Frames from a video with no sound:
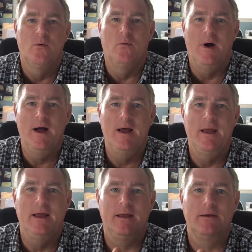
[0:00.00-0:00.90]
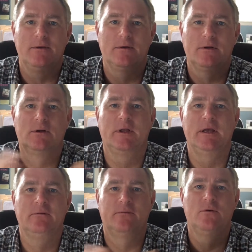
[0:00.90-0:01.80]
why
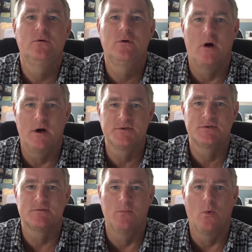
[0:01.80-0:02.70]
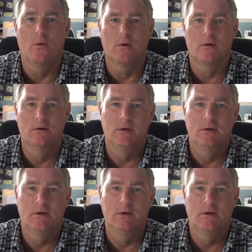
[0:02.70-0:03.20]
clean food costs more.